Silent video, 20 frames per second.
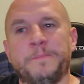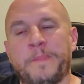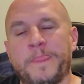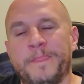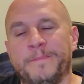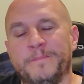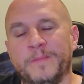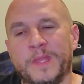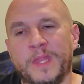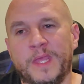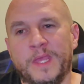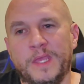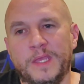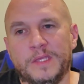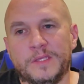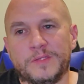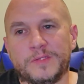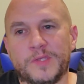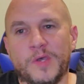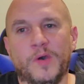dressings.
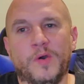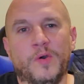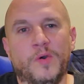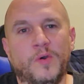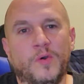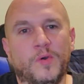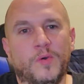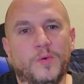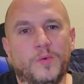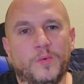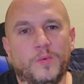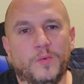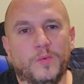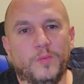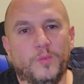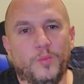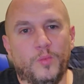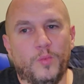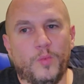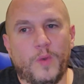Almost all of them have
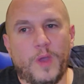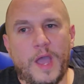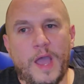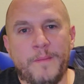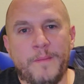one of those.